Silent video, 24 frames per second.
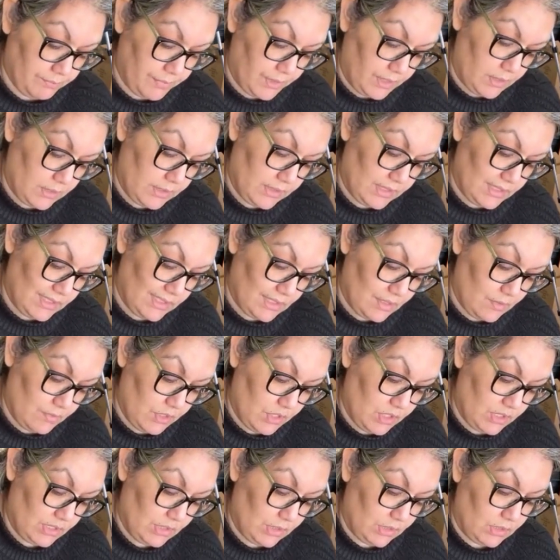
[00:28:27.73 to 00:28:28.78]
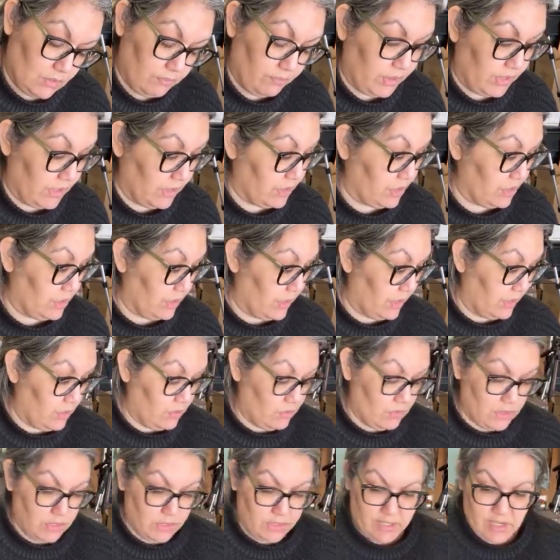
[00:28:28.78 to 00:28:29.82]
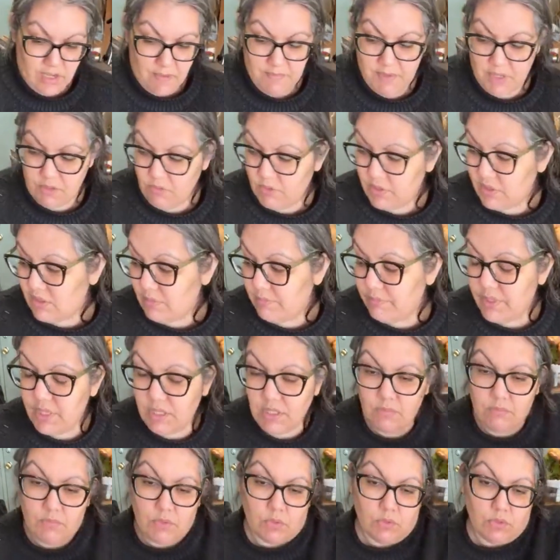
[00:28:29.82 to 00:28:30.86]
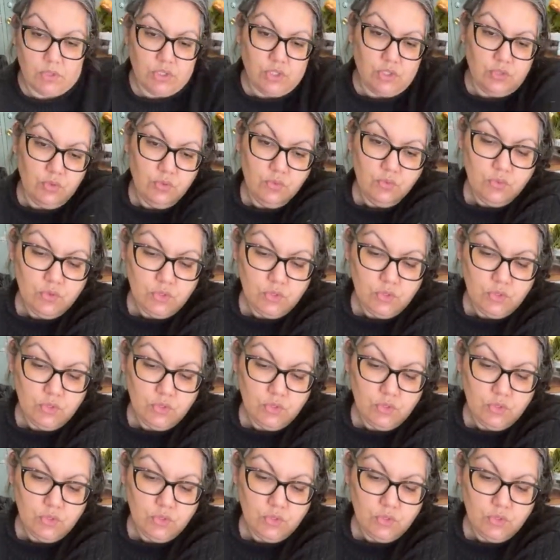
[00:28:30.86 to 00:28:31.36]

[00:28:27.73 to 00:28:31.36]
But since I'm using the picture, I don't want to come in with the bunny mold too.